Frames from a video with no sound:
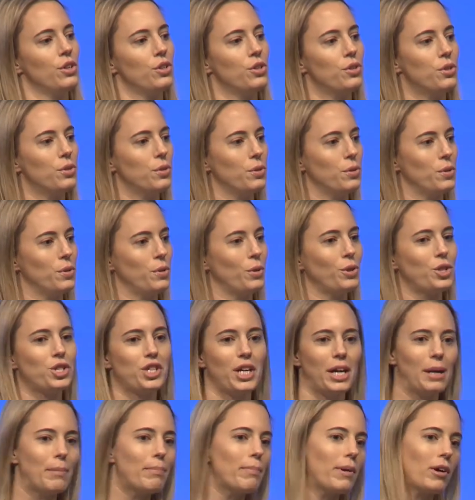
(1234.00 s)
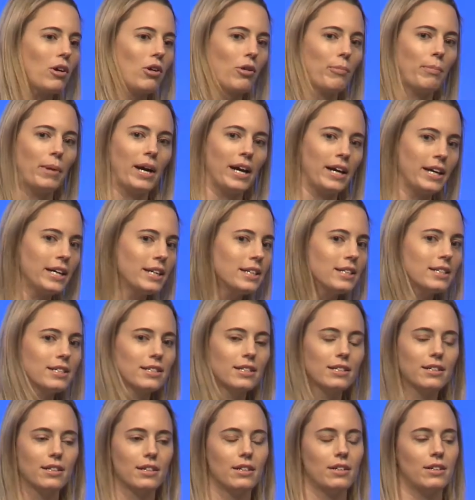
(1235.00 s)
to shape our
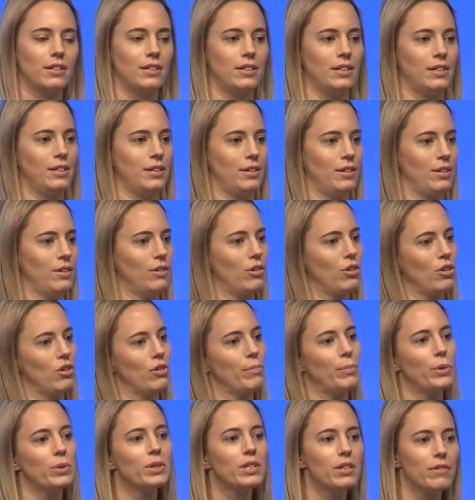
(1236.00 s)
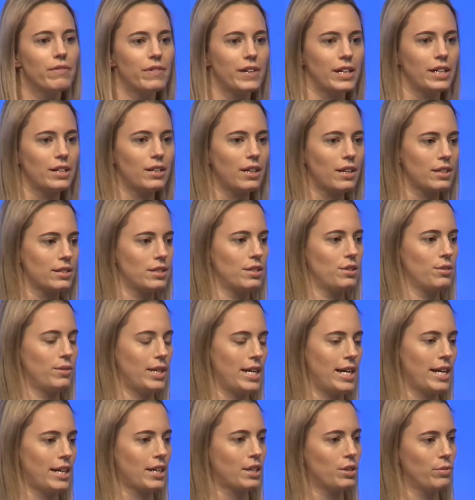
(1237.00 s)
minds or motivate us to
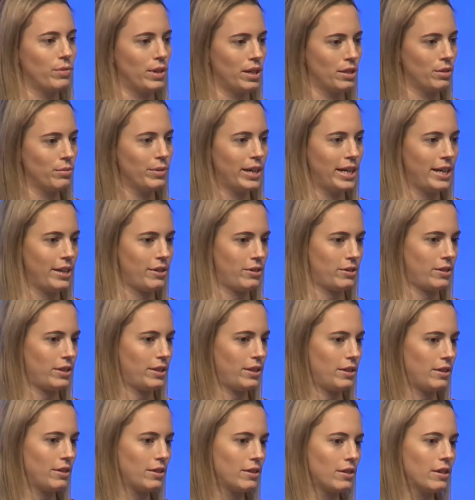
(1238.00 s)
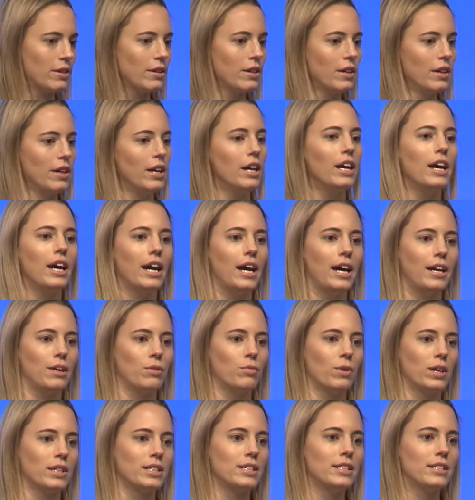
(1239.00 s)
act one way or another, and
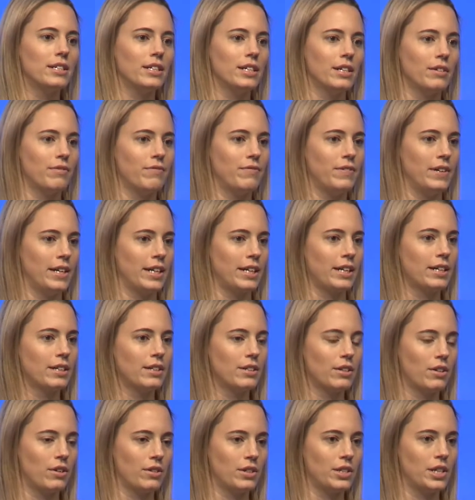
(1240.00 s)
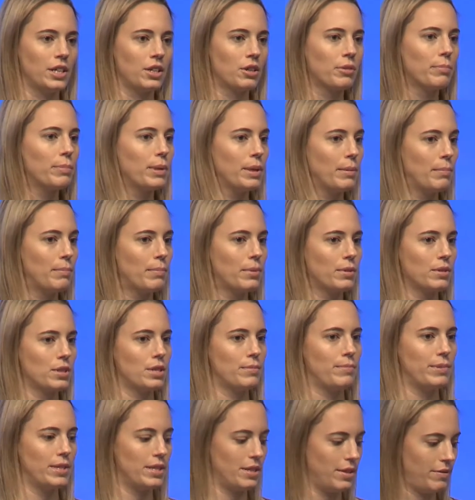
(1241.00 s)
what's the effect on young people
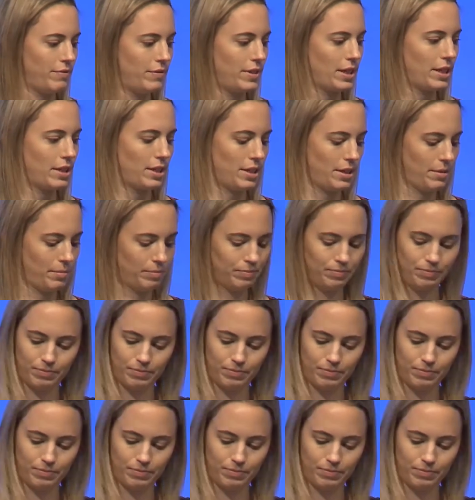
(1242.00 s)
specifically?